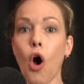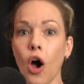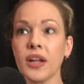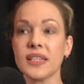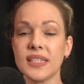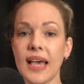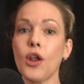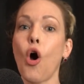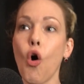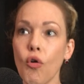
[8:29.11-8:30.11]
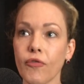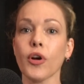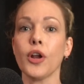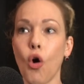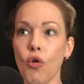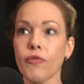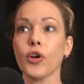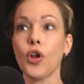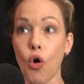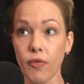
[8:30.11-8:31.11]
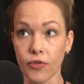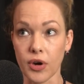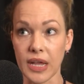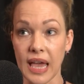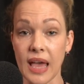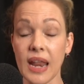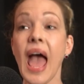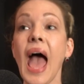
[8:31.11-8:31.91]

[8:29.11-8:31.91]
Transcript: on a set over and over and over again